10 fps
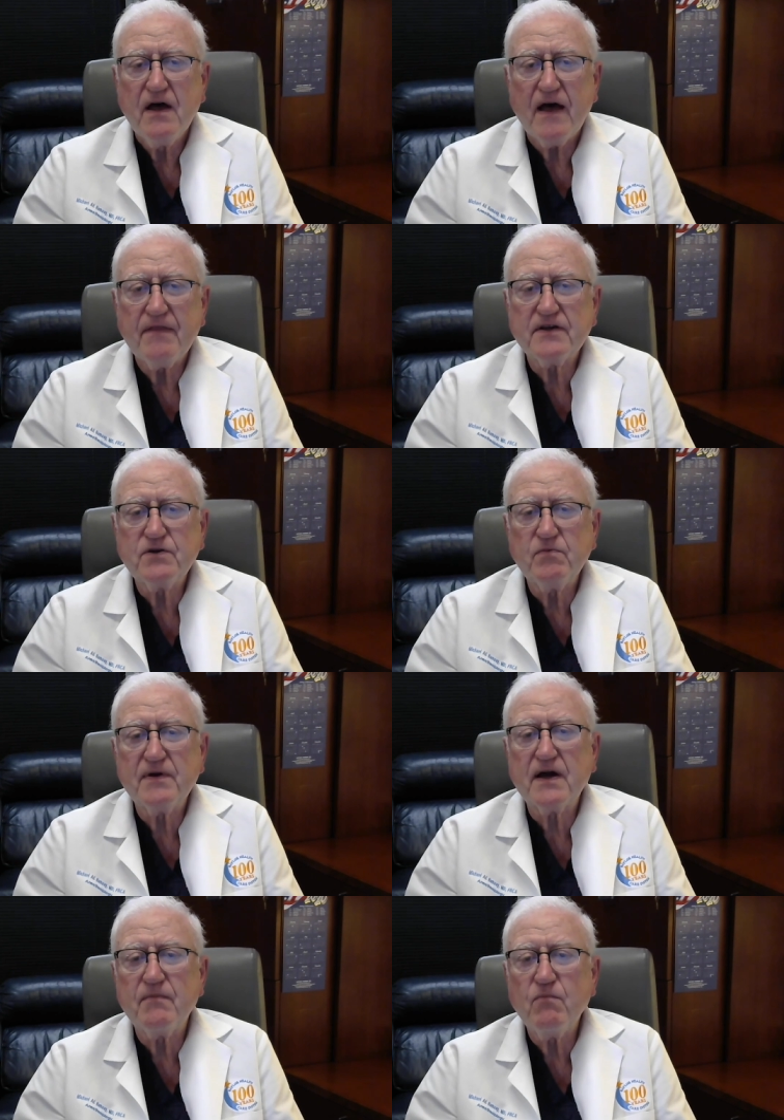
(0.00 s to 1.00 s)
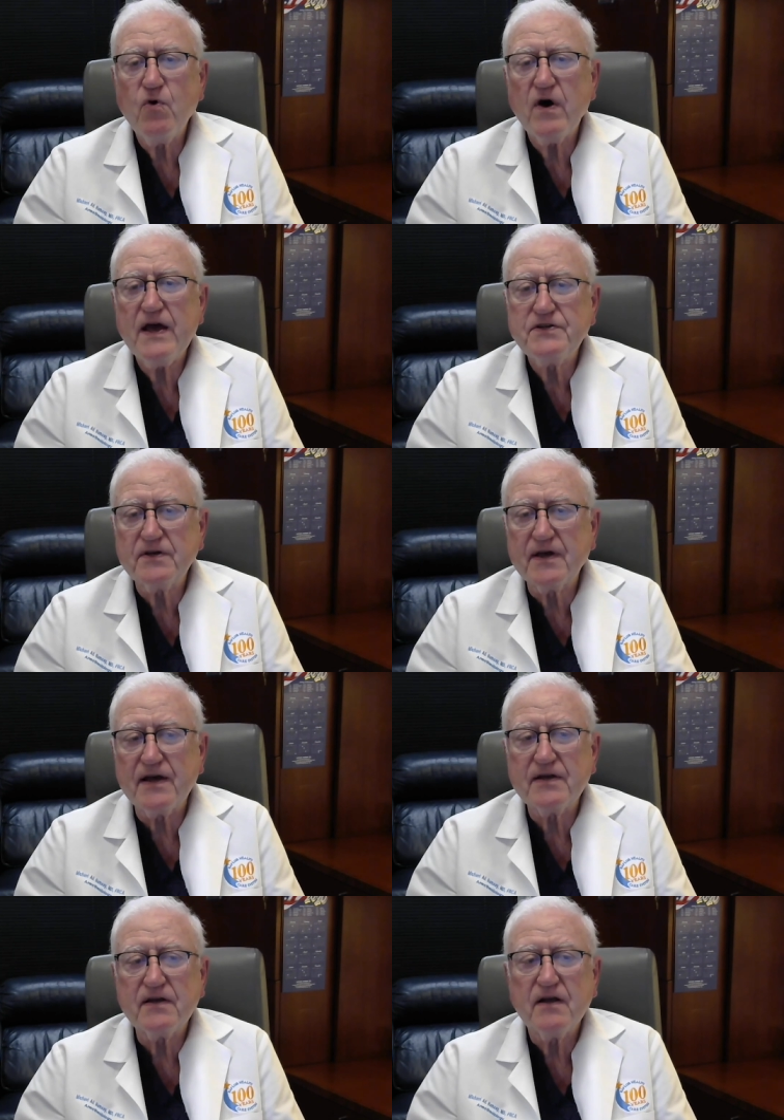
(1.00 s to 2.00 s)
and that you'll become more
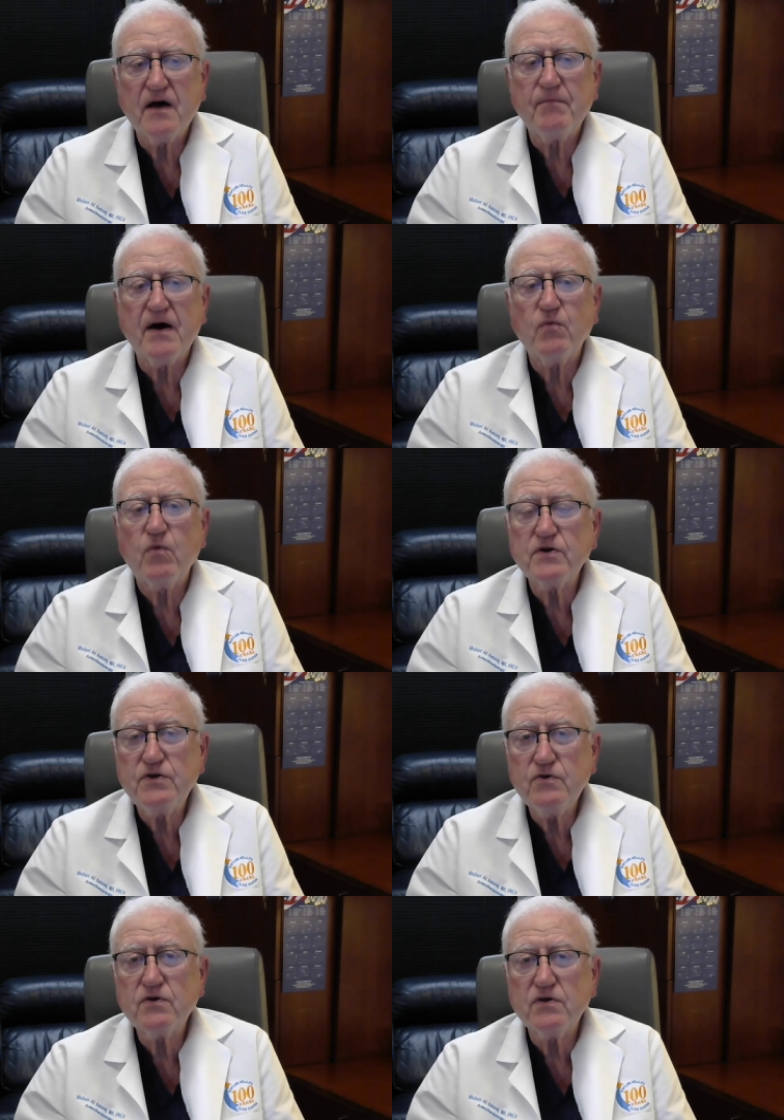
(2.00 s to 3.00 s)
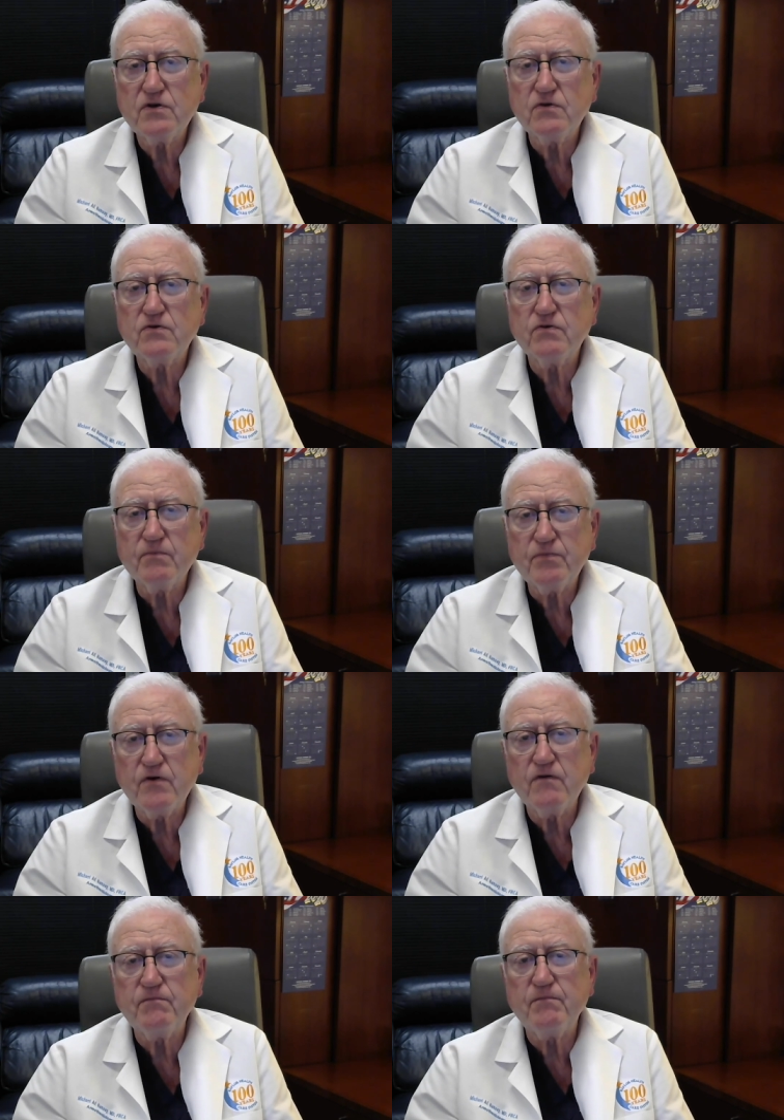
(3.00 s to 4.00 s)
educated about what you can do to
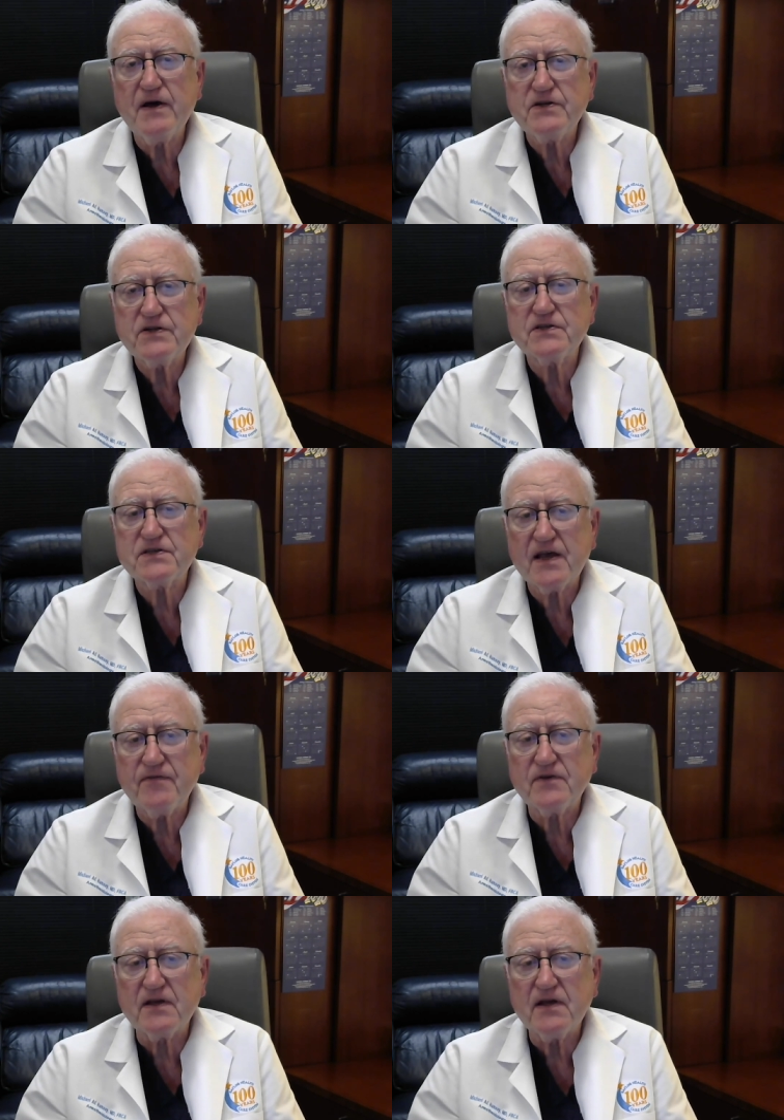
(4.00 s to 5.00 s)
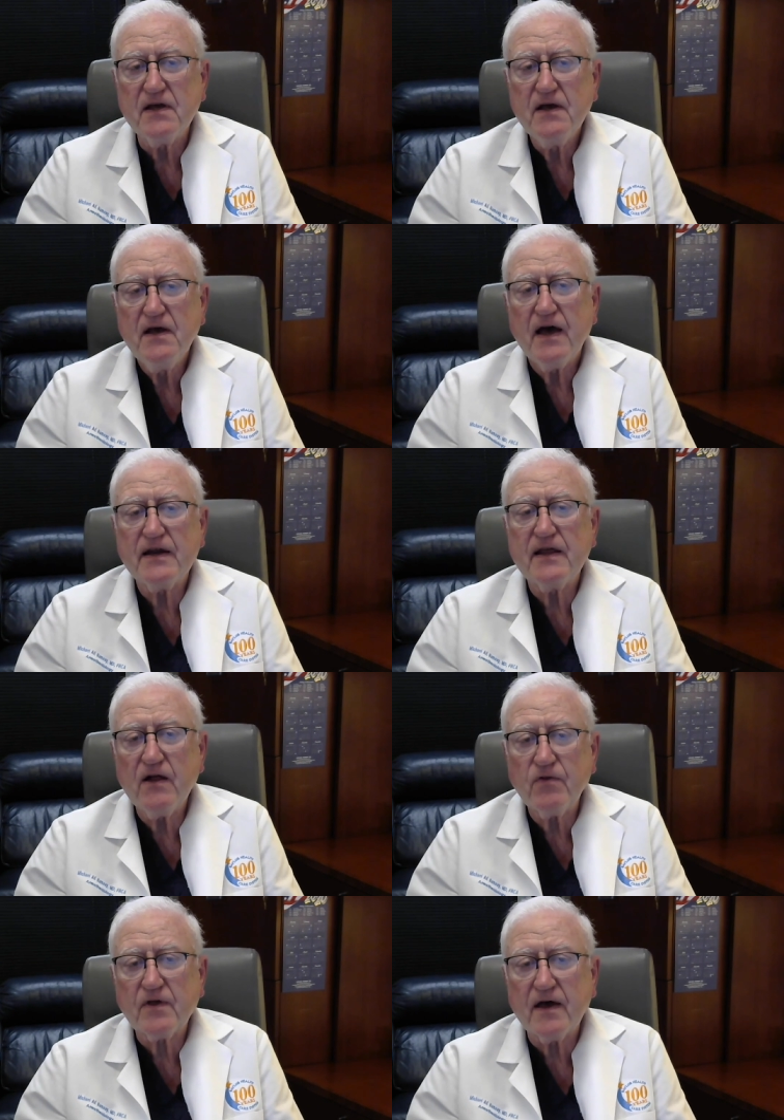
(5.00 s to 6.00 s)
improve patient safety and
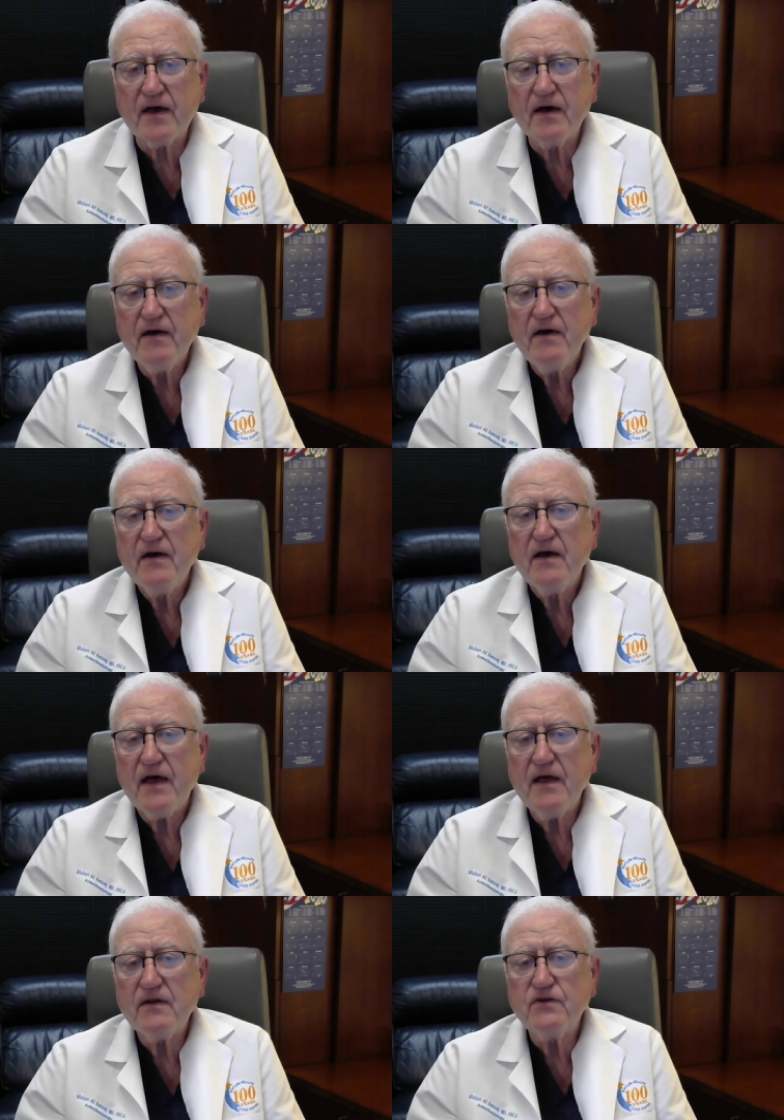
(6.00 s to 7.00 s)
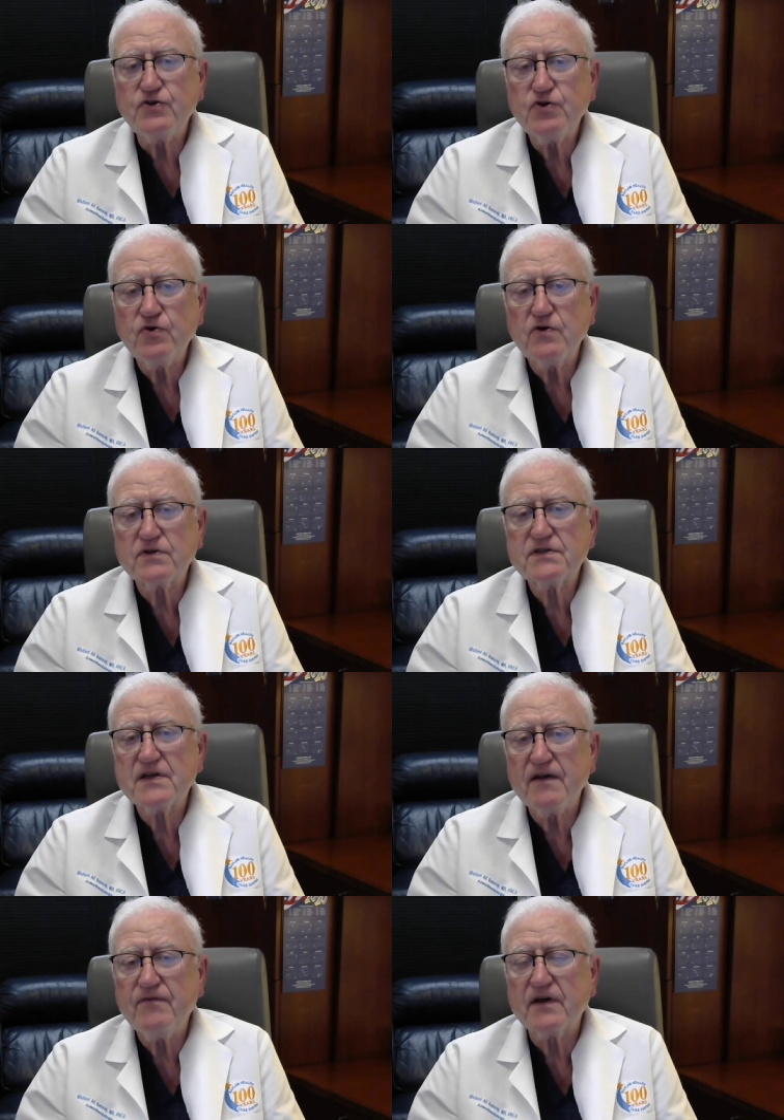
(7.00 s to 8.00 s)
healthcare and ensure
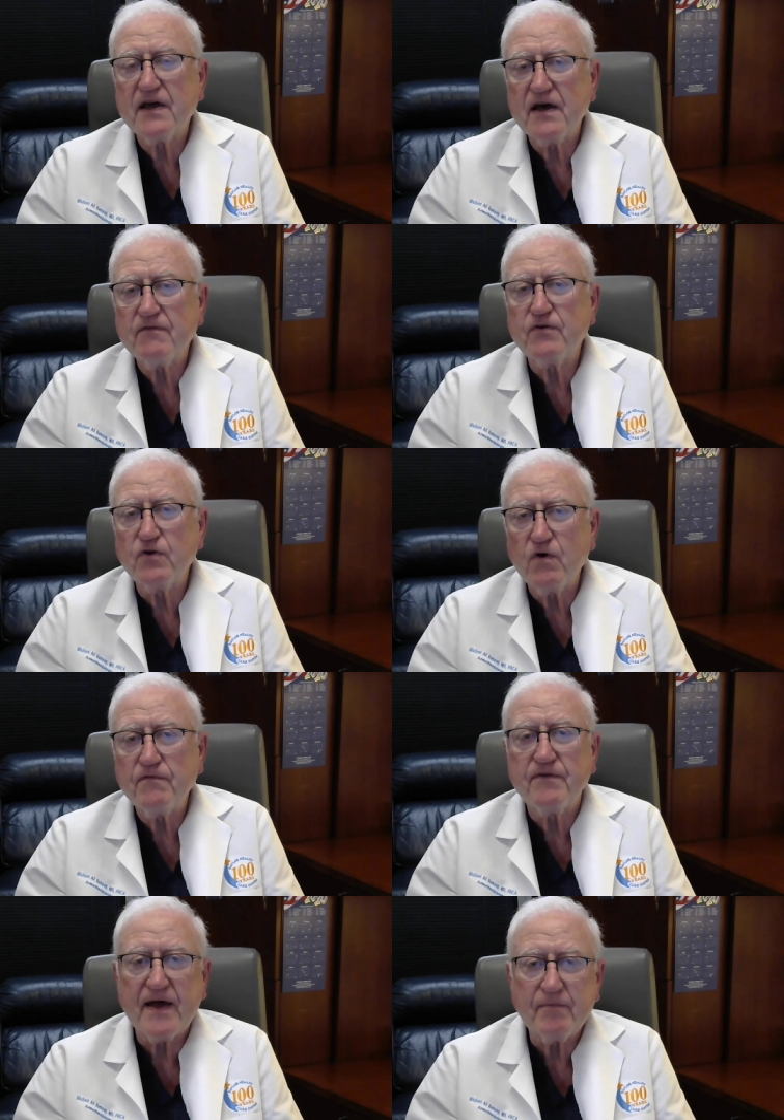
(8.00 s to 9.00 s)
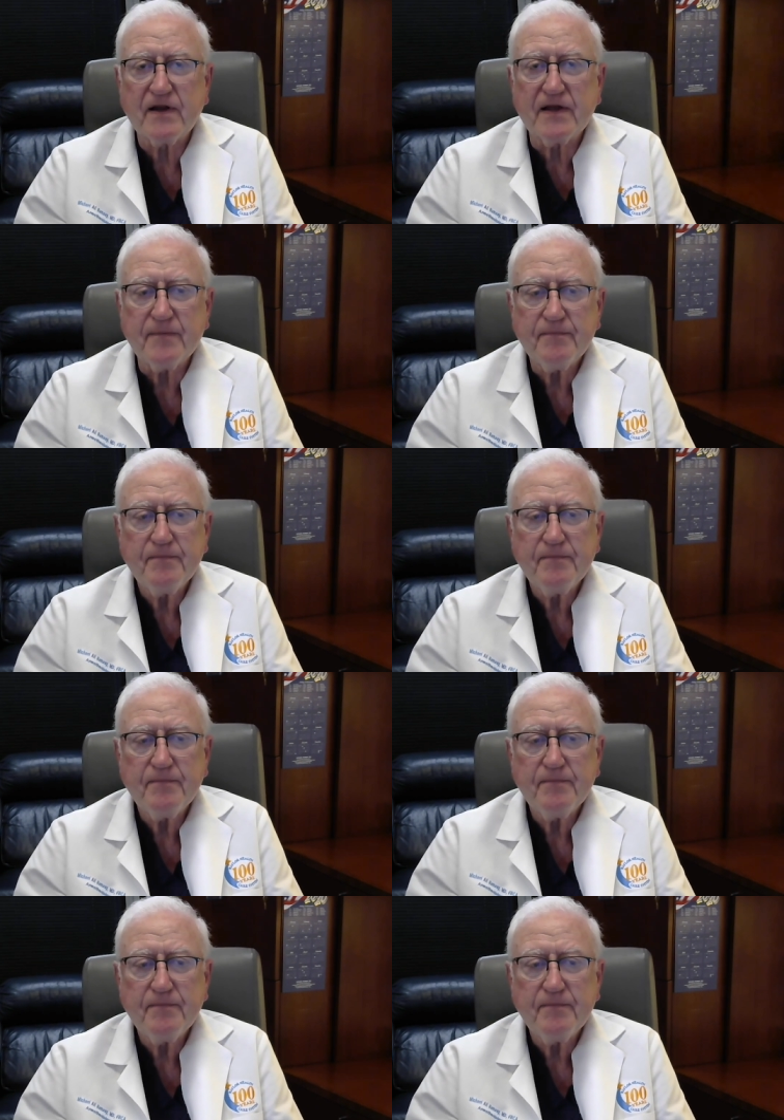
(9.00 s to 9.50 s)
safer care for your family.